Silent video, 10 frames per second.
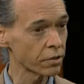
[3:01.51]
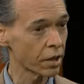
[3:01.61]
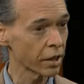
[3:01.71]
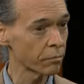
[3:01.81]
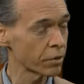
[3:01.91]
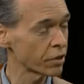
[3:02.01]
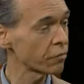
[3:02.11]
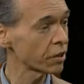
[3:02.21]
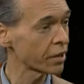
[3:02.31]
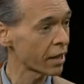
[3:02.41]
like
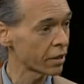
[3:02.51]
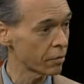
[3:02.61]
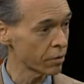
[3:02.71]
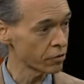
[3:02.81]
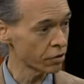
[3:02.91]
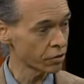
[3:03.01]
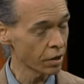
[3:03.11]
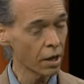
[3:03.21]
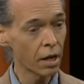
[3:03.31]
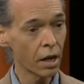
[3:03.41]
Pacific Data Images,
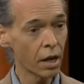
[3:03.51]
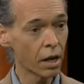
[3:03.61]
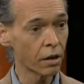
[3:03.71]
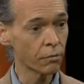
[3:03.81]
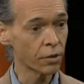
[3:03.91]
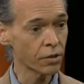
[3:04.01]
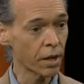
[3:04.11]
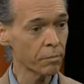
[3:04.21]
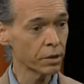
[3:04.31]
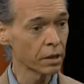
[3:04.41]
for
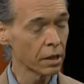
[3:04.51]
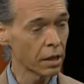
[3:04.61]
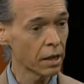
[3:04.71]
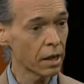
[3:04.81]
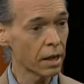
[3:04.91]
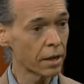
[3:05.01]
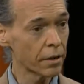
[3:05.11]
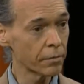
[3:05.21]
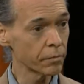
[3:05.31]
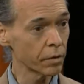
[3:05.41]
example.
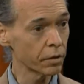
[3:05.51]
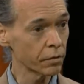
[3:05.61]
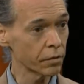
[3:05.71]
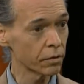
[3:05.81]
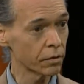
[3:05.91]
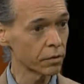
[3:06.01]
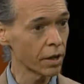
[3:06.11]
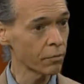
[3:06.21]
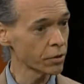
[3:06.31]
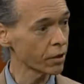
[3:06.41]

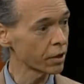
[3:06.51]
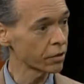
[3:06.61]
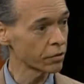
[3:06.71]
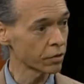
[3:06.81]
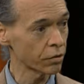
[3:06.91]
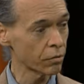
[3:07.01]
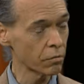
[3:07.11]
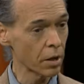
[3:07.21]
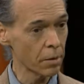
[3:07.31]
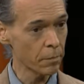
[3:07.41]
They were starting
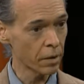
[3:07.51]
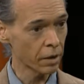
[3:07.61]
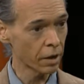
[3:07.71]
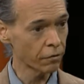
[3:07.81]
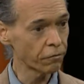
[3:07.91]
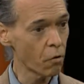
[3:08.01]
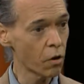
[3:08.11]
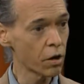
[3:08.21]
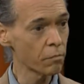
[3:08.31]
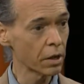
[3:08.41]
to
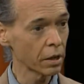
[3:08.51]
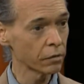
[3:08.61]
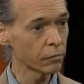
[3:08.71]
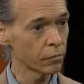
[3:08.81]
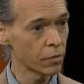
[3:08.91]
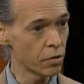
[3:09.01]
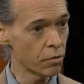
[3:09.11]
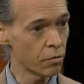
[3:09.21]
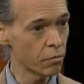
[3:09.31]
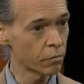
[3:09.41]
form,
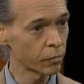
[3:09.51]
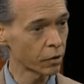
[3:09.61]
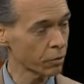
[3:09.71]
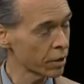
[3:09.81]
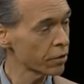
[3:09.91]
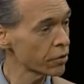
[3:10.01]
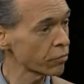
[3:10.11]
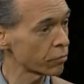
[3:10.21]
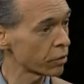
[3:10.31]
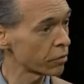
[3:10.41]
new
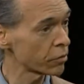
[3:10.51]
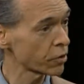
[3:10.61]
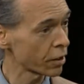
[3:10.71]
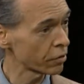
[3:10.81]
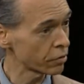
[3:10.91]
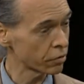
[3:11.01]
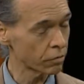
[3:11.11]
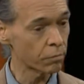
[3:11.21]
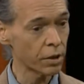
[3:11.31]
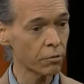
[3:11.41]
careers were starting
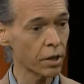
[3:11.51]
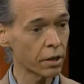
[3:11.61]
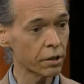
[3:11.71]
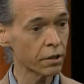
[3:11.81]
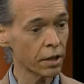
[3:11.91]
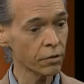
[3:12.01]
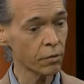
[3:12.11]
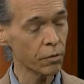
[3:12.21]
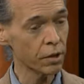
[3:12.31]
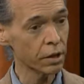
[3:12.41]
to be created and that sort
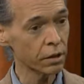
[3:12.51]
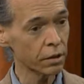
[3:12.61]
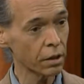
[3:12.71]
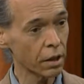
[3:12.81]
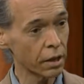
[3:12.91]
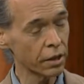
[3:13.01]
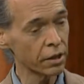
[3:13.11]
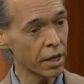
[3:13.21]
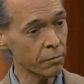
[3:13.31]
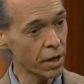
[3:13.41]
of thing in
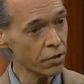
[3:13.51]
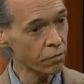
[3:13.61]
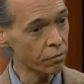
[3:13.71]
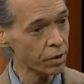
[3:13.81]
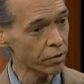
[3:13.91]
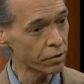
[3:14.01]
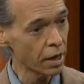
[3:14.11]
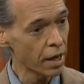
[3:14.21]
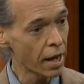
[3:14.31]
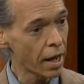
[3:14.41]
the animation field.
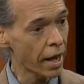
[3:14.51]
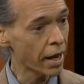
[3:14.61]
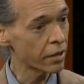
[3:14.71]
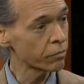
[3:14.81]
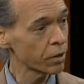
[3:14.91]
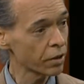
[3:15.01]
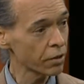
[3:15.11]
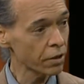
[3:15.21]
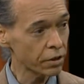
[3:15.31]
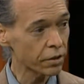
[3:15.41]
And we
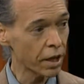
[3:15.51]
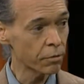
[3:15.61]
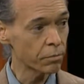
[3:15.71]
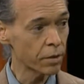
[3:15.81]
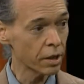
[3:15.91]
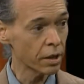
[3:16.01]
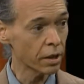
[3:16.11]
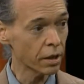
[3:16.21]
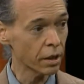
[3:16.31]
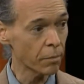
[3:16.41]
thought that that would be
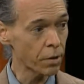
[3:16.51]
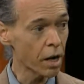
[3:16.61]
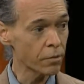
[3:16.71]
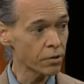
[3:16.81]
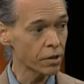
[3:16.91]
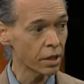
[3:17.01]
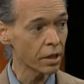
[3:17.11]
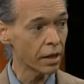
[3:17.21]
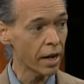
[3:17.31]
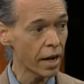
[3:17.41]
a
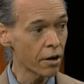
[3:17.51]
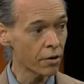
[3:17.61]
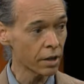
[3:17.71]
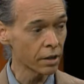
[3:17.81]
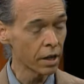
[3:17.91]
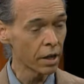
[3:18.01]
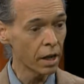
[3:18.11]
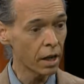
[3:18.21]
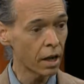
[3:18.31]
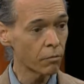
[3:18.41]
promising area.
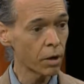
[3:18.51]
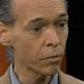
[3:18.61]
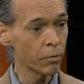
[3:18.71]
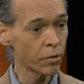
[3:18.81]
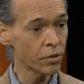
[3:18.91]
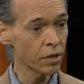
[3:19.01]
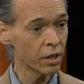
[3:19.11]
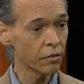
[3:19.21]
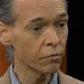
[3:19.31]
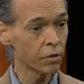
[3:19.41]
What we were
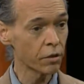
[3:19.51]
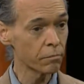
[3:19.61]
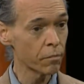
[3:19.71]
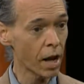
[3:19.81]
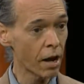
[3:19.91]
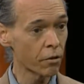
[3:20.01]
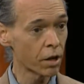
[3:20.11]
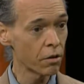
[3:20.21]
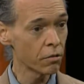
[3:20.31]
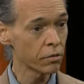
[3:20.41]
seeing from our
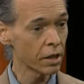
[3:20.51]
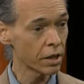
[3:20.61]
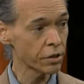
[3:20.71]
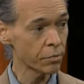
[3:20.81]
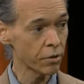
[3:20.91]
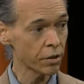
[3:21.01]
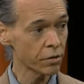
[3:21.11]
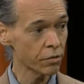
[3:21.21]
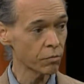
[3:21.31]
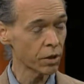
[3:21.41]
own
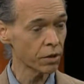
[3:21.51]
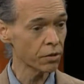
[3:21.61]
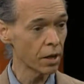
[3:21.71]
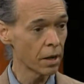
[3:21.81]
experience with